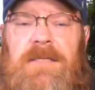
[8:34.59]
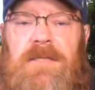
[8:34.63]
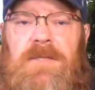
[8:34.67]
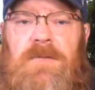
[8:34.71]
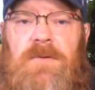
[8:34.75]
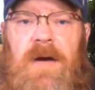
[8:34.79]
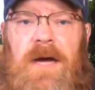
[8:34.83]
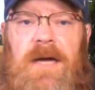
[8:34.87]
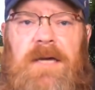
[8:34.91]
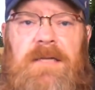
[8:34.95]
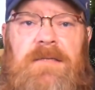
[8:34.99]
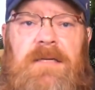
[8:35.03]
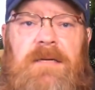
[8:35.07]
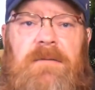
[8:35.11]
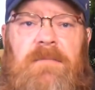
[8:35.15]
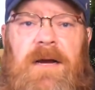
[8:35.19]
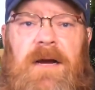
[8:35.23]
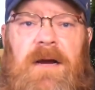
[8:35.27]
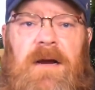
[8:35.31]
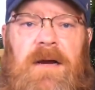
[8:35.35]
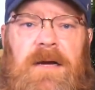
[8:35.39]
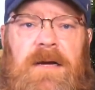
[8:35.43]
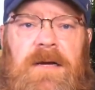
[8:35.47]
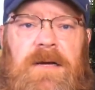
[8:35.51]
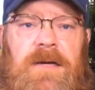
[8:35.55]
It's his right as an
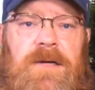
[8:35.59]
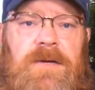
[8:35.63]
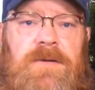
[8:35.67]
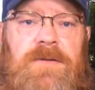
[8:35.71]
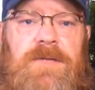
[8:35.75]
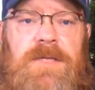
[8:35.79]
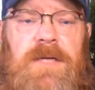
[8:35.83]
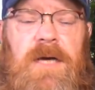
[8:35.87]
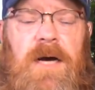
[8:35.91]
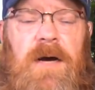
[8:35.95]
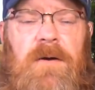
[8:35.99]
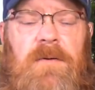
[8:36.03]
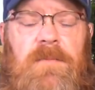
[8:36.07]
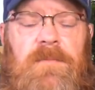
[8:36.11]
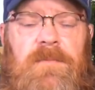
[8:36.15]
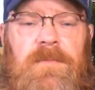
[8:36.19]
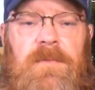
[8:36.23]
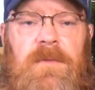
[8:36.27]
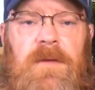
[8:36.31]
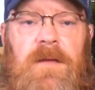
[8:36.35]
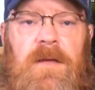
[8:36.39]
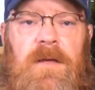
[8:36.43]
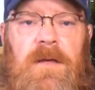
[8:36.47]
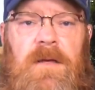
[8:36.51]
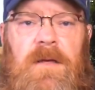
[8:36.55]
American to do so.
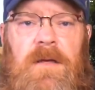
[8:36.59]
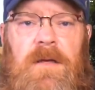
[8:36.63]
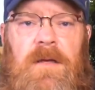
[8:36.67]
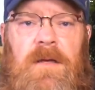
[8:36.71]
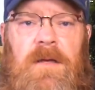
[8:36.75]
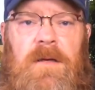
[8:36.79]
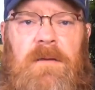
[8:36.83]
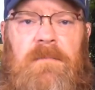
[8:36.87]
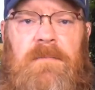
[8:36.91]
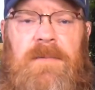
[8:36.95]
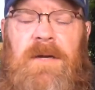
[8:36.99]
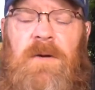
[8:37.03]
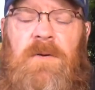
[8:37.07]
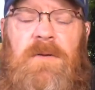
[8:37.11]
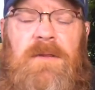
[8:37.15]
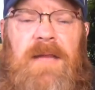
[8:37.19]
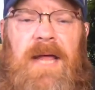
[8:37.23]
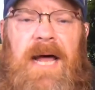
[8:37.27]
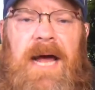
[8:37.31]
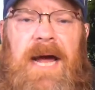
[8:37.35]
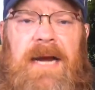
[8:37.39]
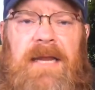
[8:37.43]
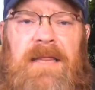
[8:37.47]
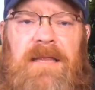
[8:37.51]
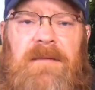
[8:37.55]
But don't
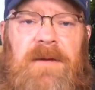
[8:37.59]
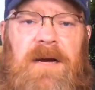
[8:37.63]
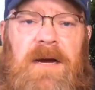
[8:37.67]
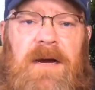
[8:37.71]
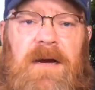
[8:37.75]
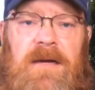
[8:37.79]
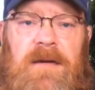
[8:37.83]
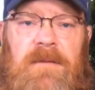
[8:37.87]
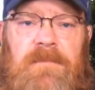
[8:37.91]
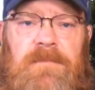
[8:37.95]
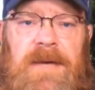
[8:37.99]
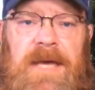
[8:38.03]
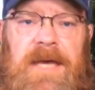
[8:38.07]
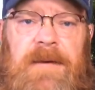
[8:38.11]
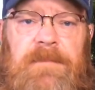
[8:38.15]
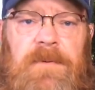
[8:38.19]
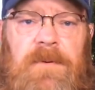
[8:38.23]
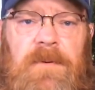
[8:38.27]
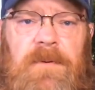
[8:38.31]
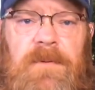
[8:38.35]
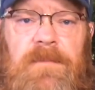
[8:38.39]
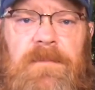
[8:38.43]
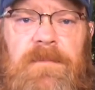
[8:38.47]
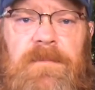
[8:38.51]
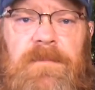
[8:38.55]
lie to the American
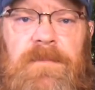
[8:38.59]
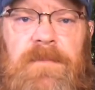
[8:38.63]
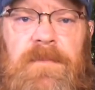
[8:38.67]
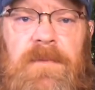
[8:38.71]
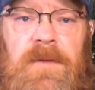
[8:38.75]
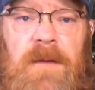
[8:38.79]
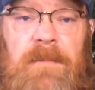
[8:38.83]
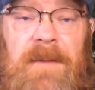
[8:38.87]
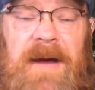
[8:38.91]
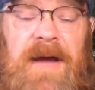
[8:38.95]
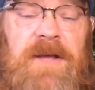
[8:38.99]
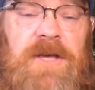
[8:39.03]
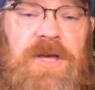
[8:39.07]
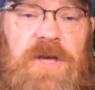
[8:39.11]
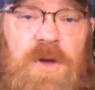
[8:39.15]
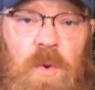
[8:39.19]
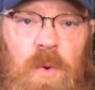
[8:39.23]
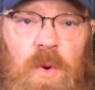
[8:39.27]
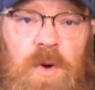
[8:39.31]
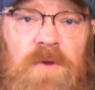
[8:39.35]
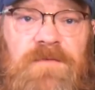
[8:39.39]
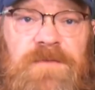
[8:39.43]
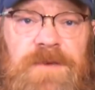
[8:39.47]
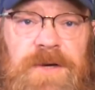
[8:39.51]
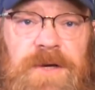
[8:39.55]
people about
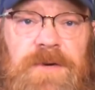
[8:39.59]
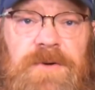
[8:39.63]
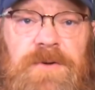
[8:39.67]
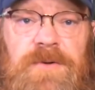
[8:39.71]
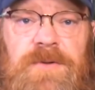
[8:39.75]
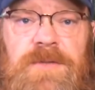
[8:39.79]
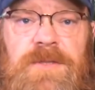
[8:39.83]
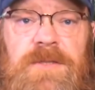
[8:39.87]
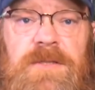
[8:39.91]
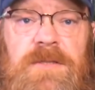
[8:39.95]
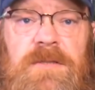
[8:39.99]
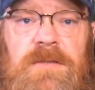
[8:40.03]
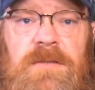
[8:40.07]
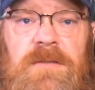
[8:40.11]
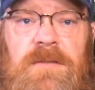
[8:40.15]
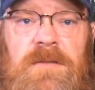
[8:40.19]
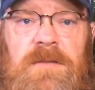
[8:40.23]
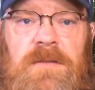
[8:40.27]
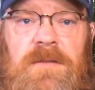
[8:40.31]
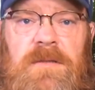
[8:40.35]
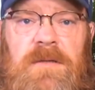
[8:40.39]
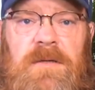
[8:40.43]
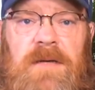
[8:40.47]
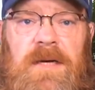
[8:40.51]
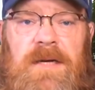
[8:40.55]
your views.
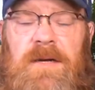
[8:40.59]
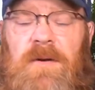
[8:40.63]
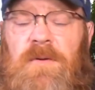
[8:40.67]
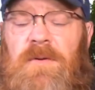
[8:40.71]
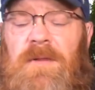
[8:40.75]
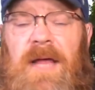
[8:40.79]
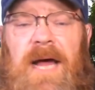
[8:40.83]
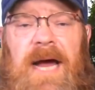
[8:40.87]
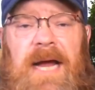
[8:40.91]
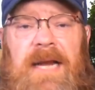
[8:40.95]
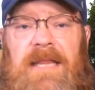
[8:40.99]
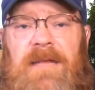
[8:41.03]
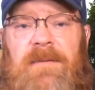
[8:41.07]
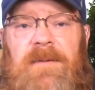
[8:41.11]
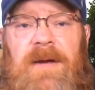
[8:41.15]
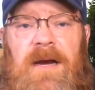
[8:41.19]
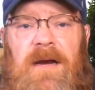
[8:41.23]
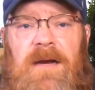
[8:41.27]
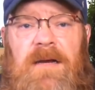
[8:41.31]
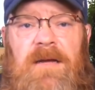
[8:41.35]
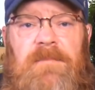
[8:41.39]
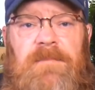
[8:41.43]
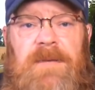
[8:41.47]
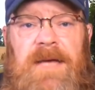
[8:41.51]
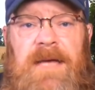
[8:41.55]
And don't lie to the
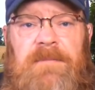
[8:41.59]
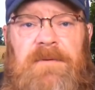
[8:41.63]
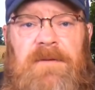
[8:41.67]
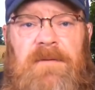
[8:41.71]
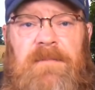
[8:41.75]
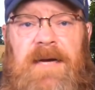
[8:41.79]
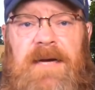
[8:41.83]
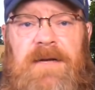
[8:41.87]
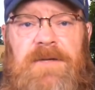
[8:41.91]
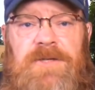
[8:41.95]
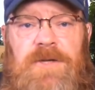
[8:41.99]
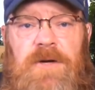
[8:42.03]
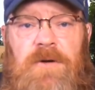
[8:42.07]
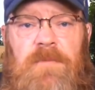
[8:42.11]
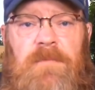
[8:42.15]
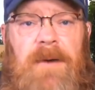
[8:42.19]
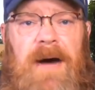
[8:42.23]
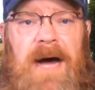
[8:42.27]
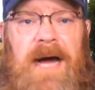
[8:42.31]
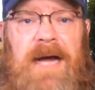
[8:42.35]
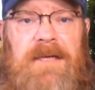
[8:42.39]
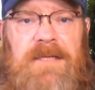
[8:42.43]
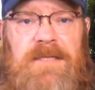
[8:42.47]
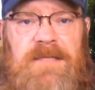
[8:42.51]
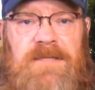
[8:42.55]
American people about Joe
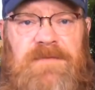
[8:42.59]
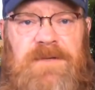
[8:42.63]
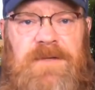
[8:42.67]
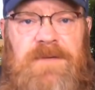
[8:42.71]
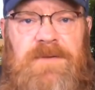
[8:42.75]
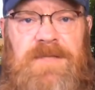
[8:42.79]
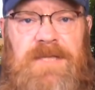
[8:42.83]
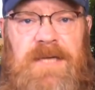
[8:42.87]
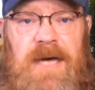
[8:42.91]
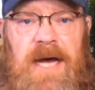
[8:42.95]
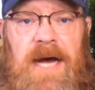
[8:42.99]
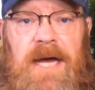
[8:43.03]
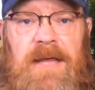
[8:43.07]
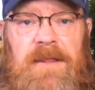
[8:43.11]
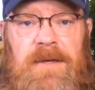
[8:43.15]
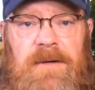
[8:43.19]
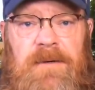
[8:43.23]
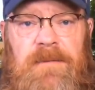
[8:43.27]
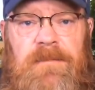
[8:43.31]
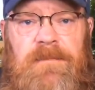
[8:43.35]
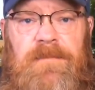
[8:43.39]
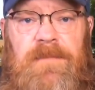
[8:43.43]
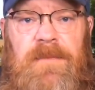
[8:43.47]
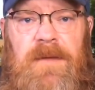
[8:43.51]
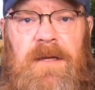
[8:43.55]
Biden's views either.